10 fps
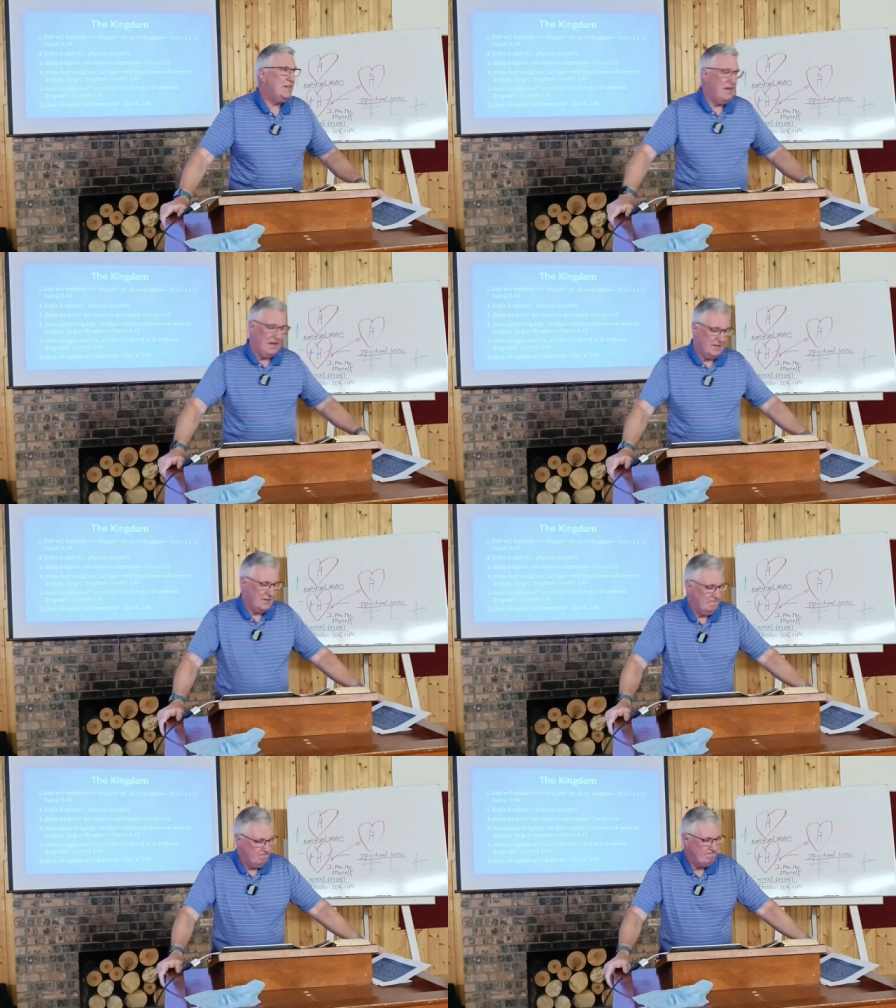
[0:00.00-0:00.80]

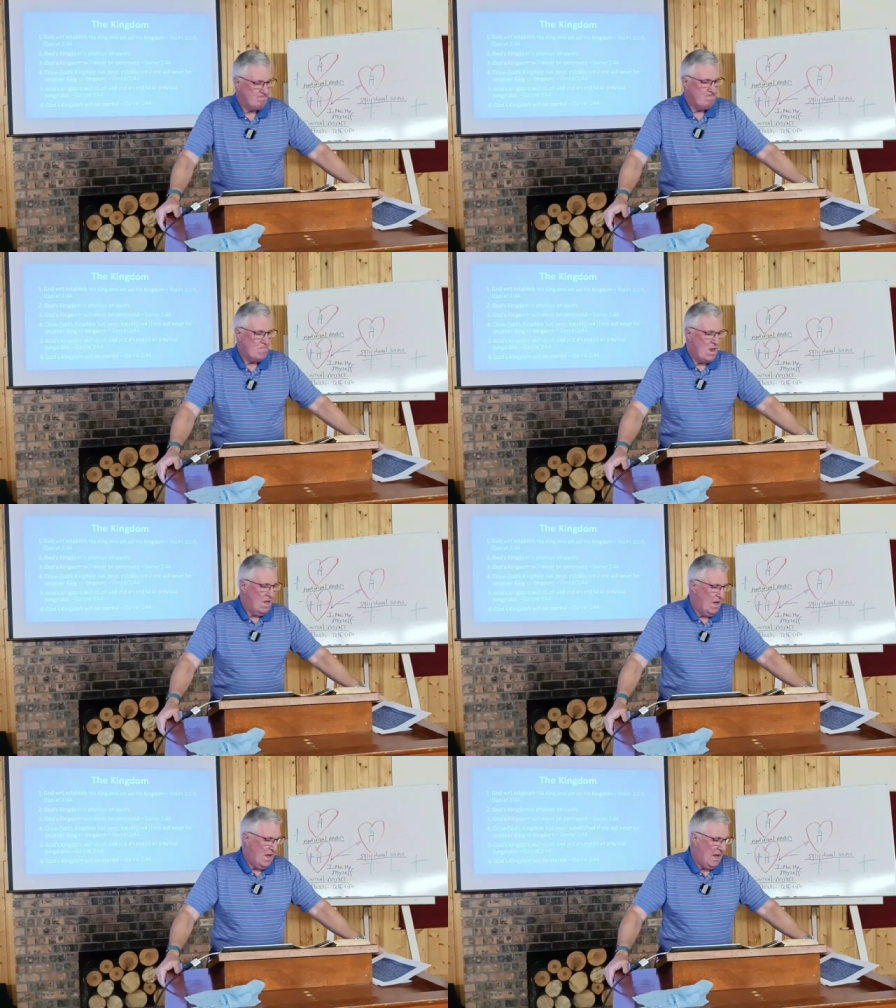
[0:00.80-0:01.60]
says
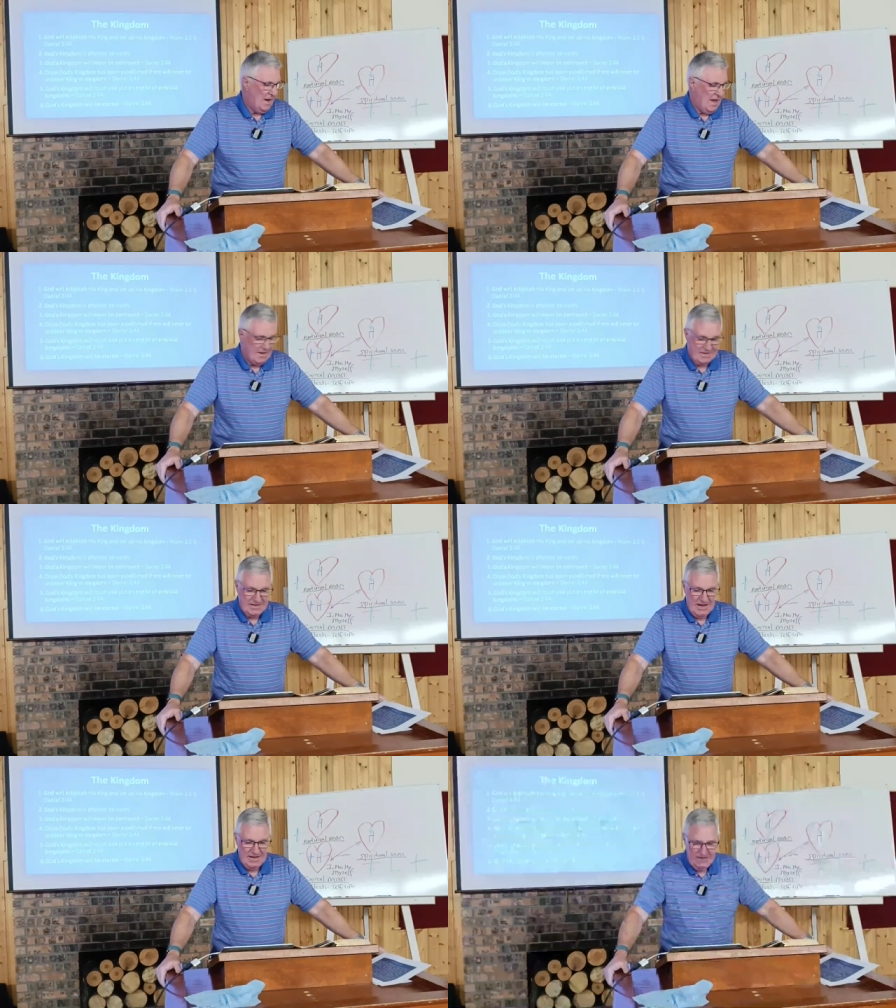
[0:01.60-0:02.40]
and has
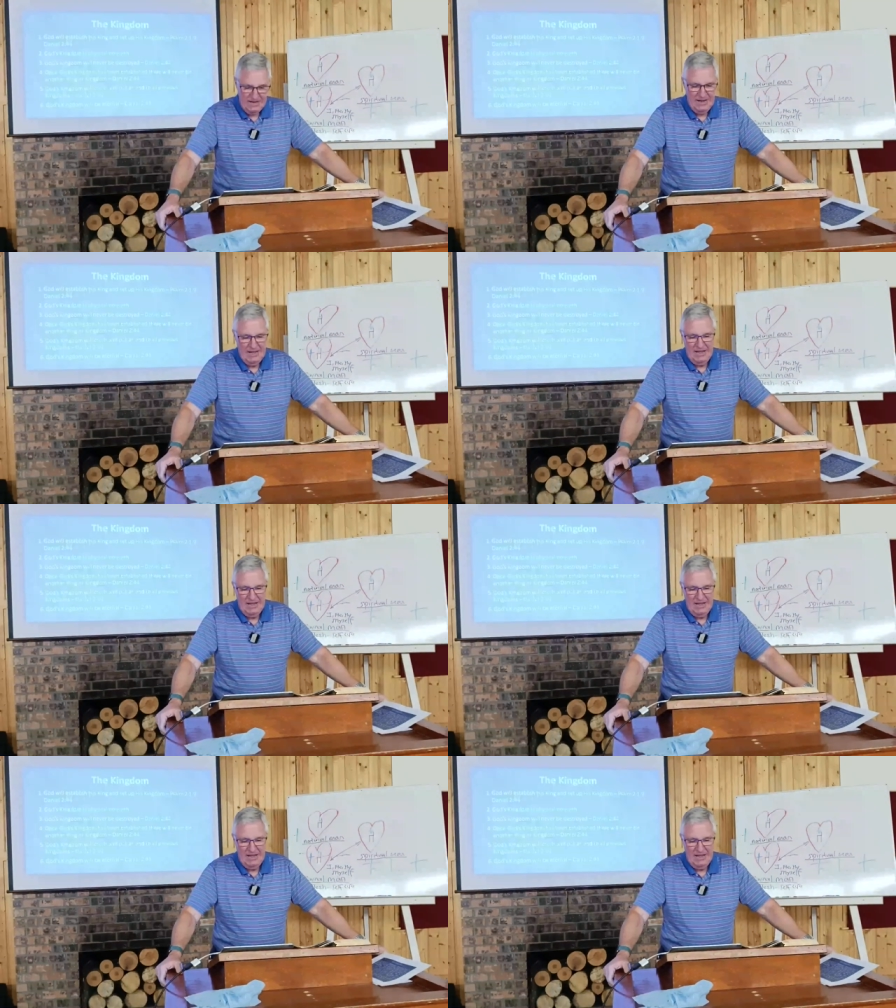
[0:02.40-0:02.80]
said,